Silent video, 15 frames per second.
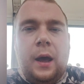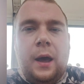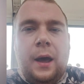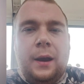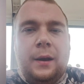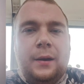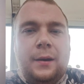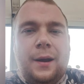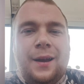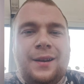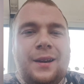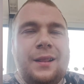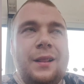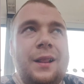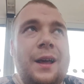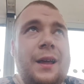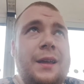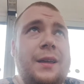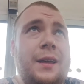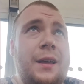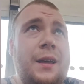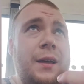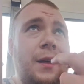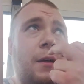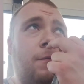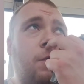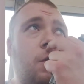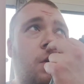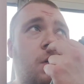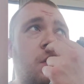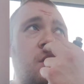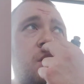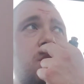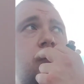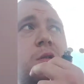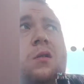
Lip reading: I didn't like it. I thought that it